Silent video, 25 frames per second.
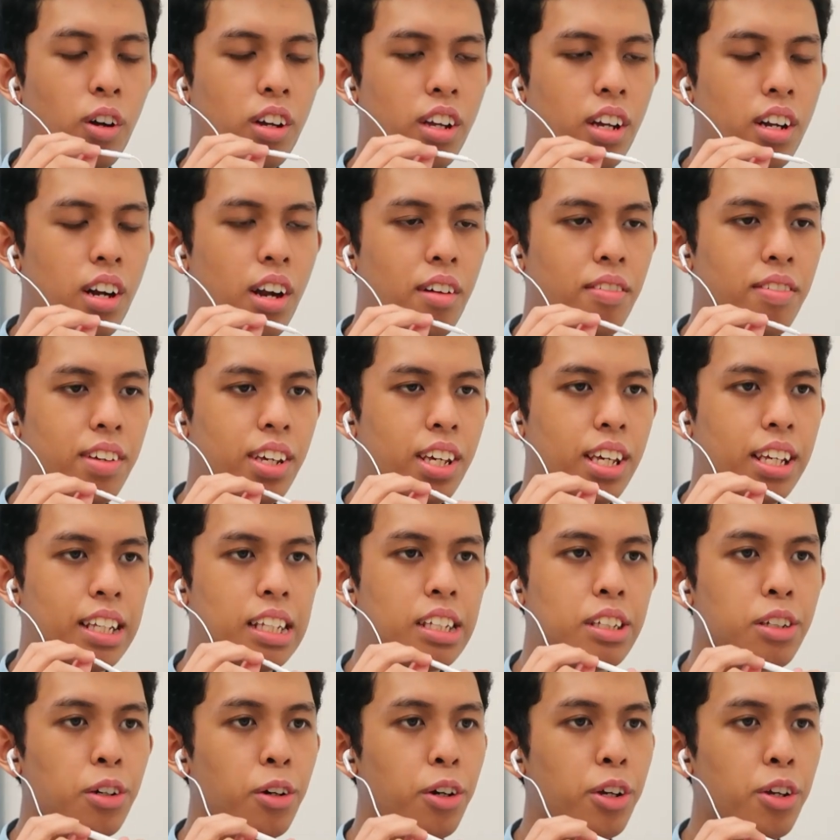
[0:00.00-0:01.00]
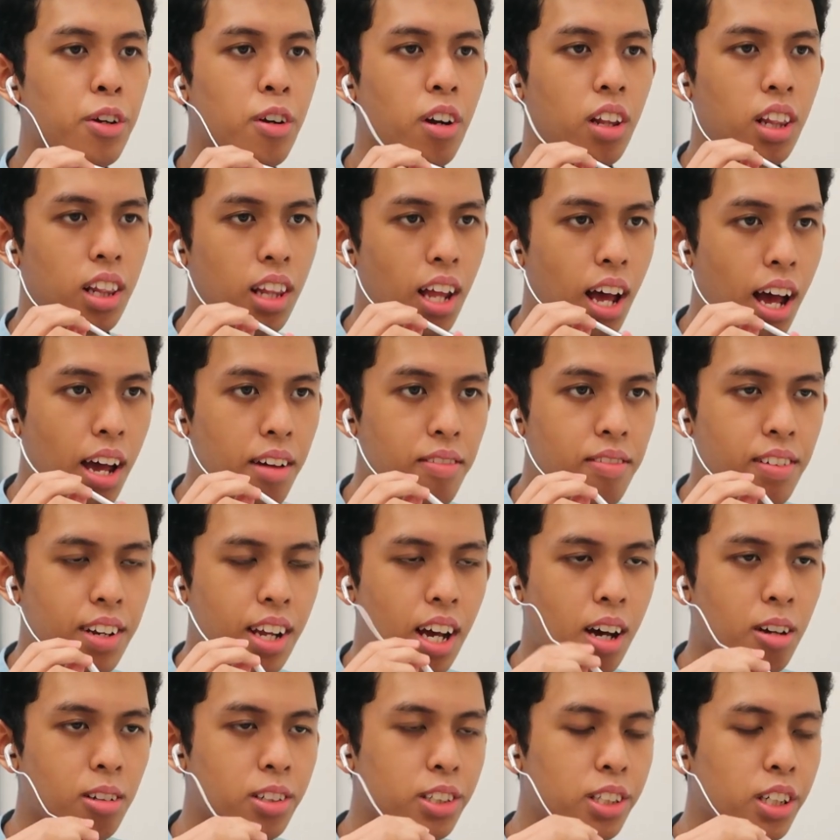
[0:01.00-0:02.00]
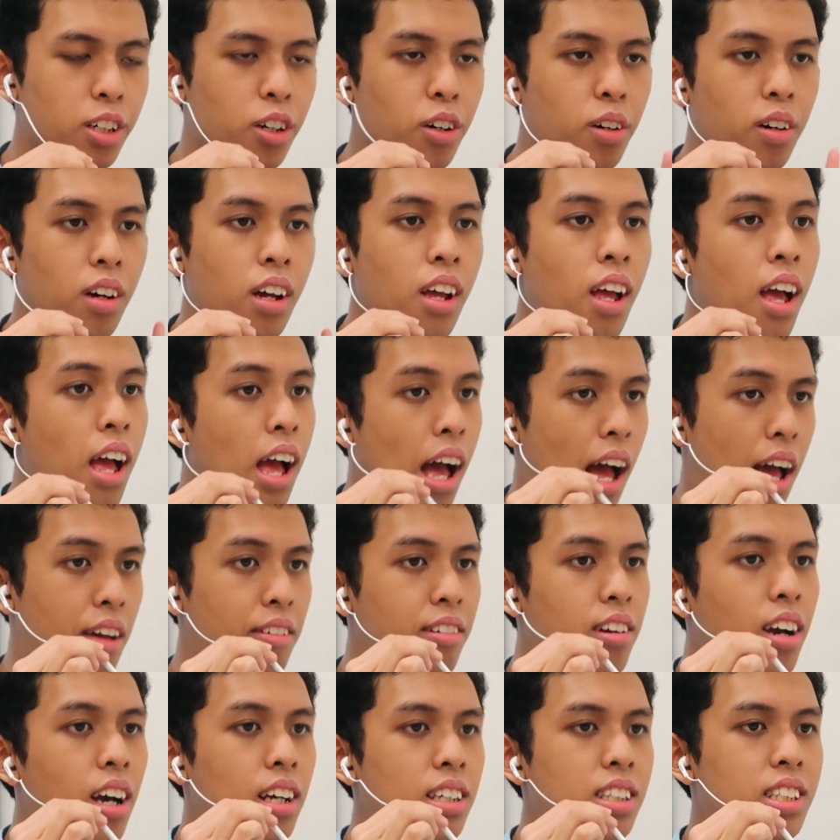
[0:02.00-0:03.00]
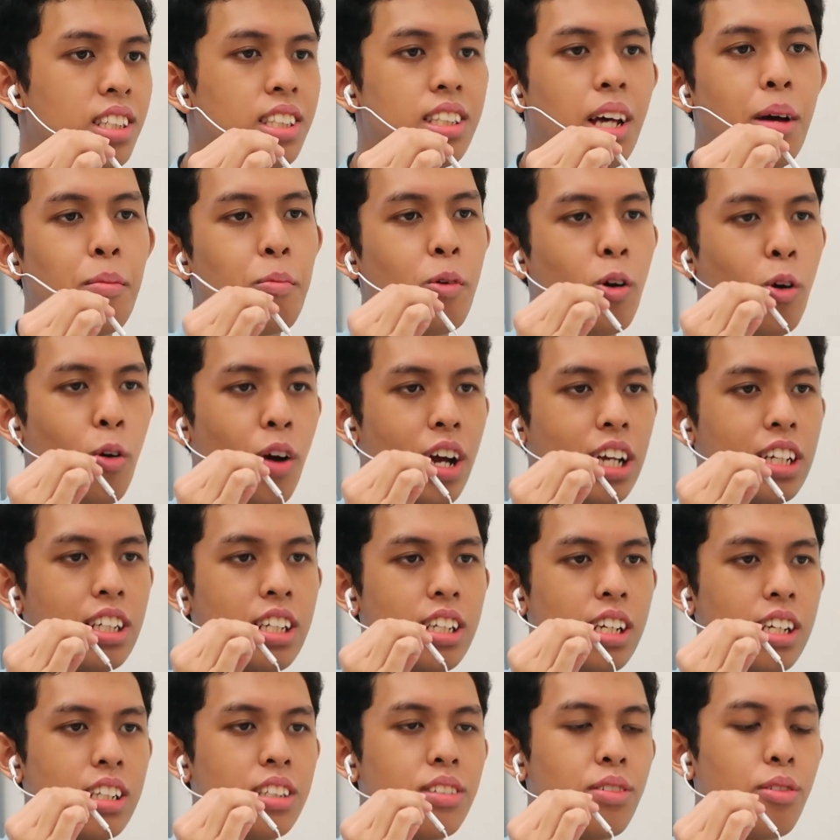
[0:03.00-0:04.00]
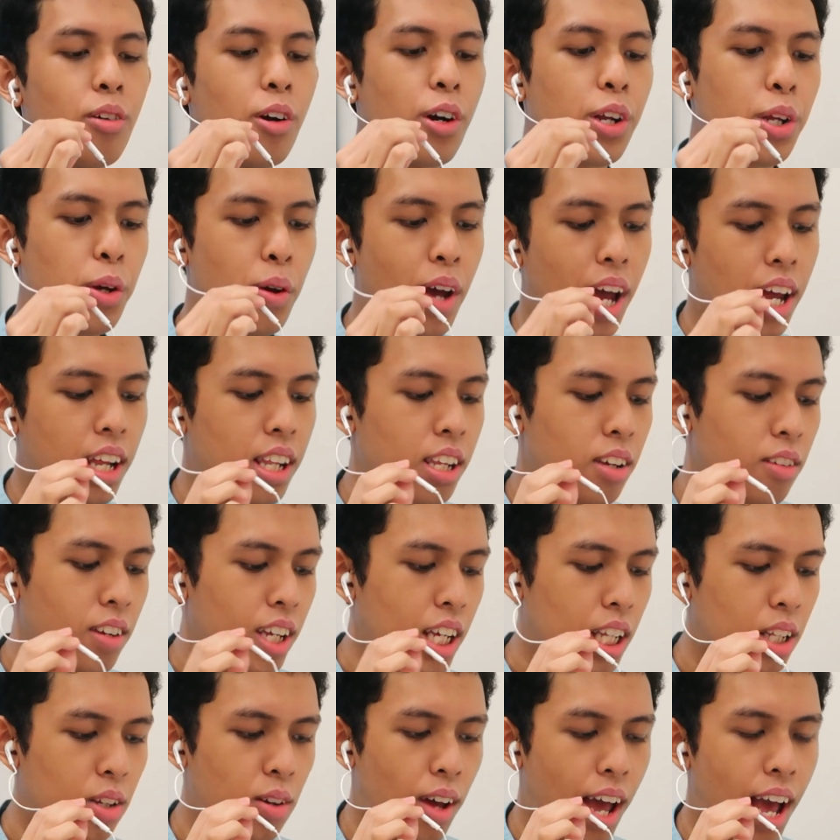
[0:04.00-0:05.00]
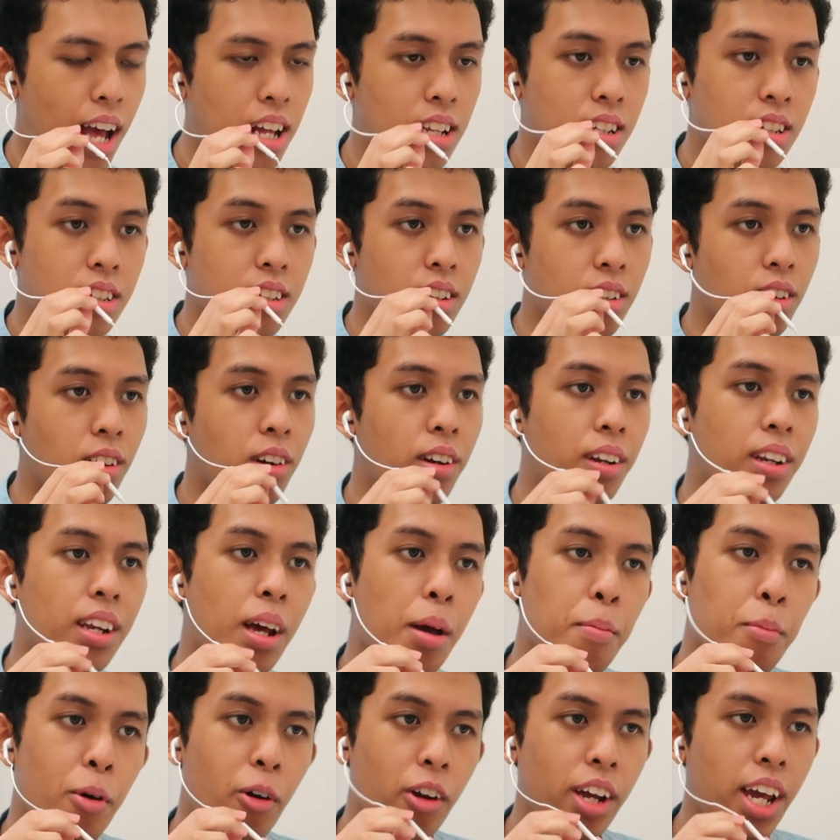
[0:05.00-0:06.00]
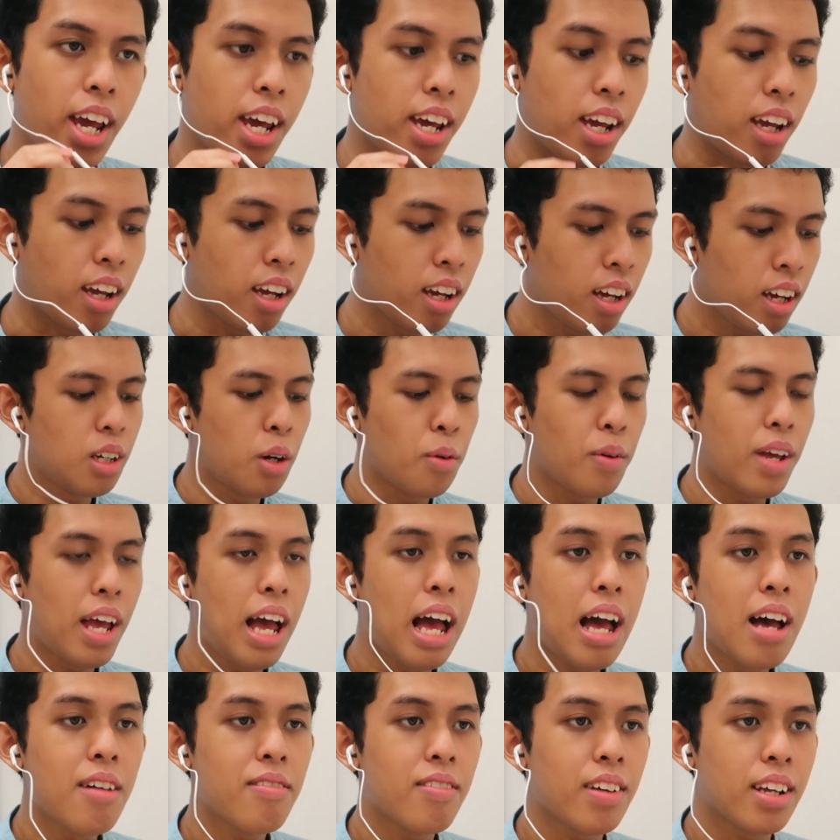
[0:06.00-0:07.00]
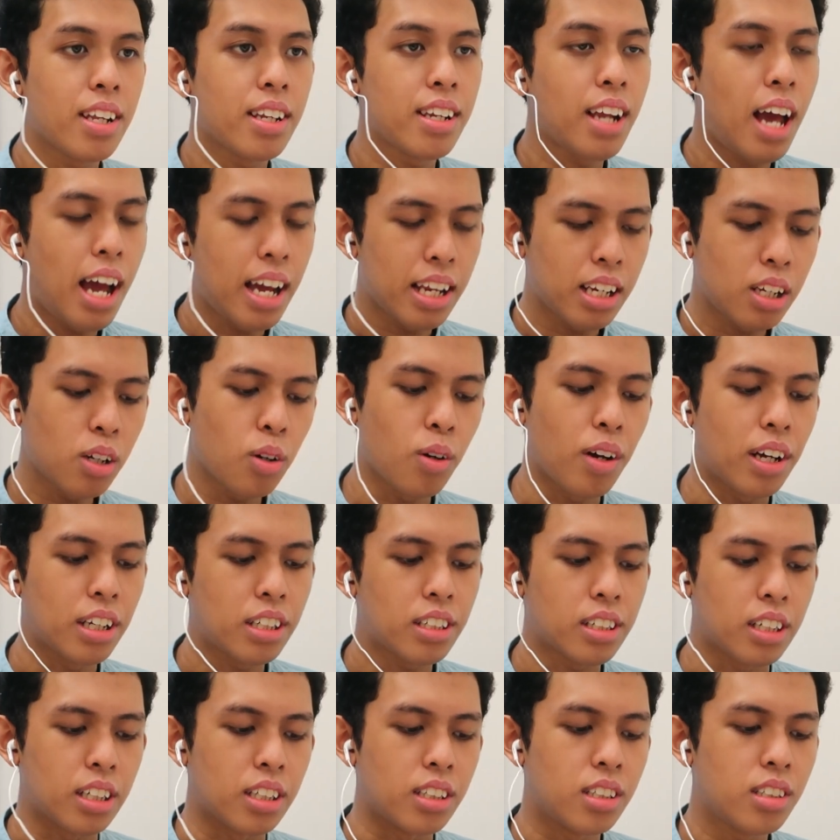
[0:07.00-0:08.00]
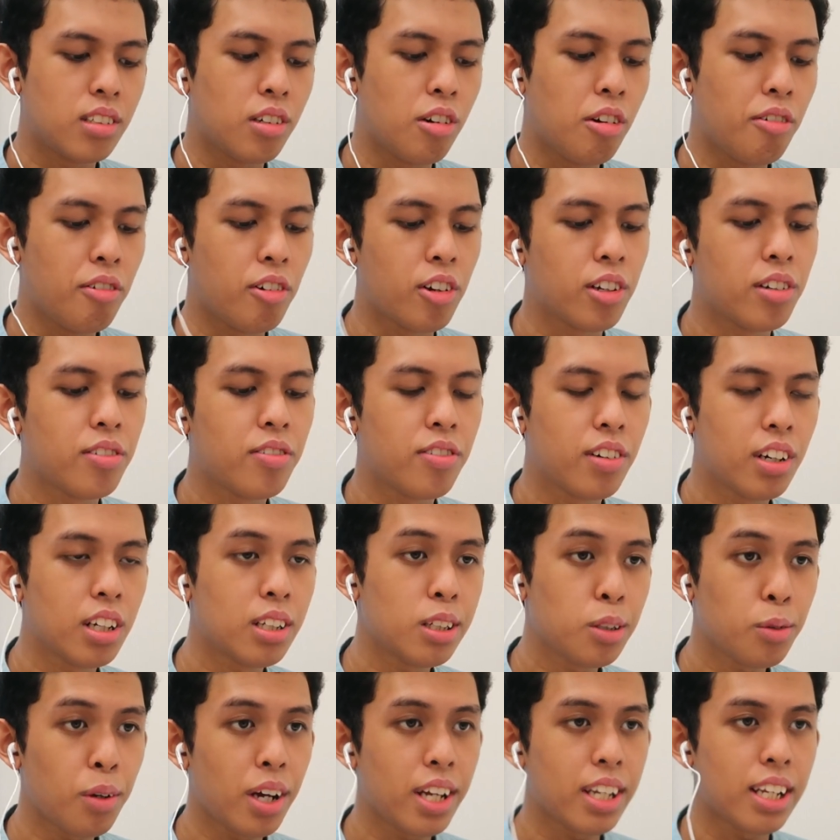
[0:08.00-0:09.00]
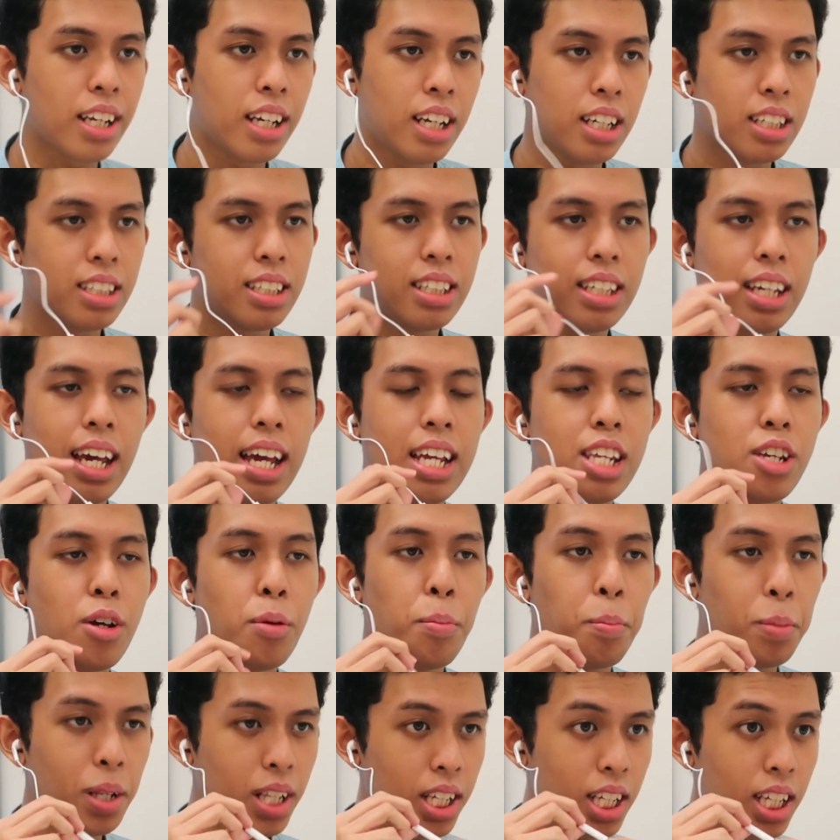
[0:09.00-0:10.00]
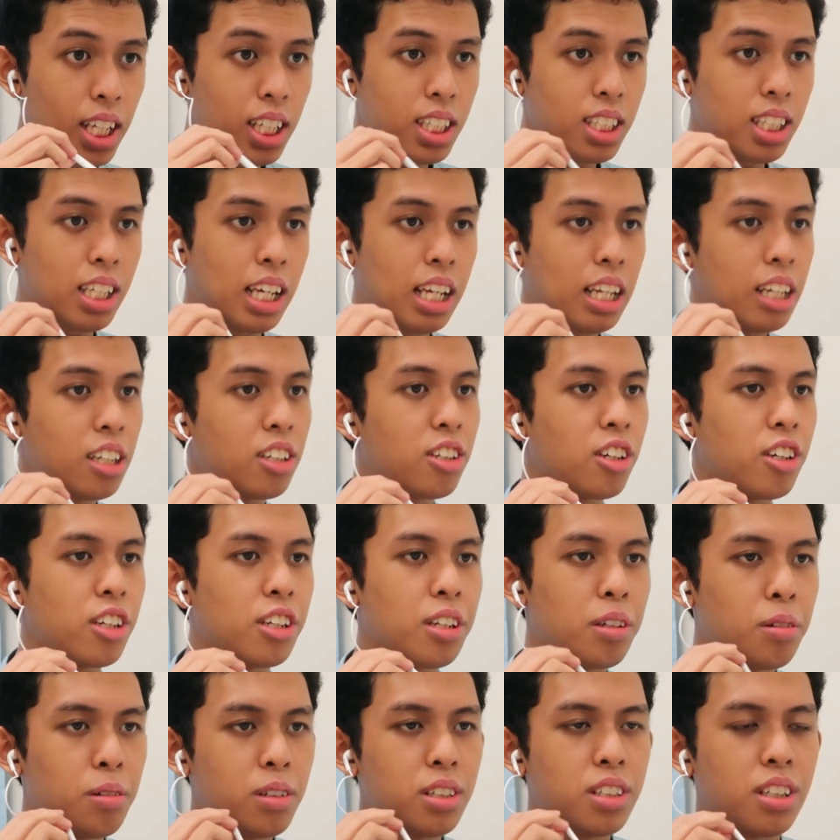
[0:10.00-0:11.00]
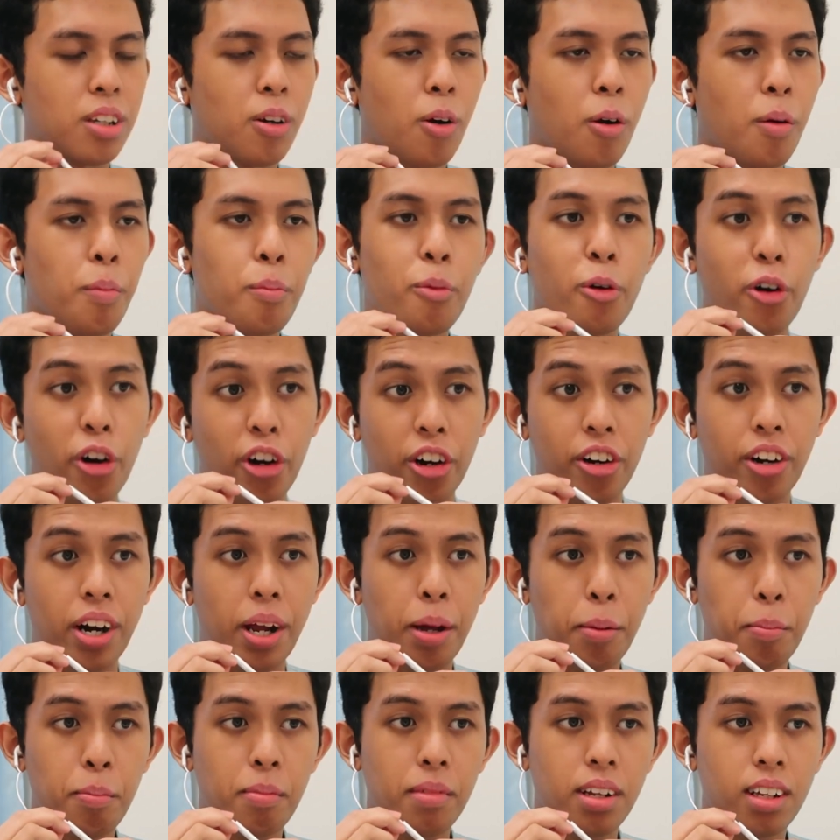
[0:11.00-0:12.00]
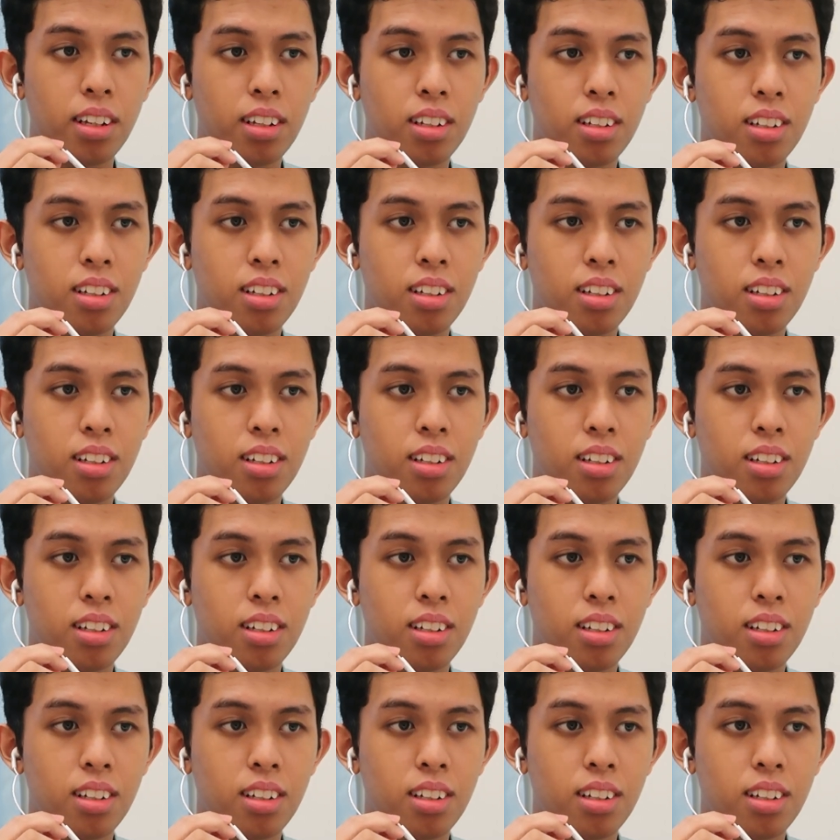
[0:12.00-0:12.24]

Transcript: Okay Rafiki, so you're live now, so I've got some questions for you and you need to answer them. Okay, so we have 9 questions. So for the first one is, can you please introduce your program?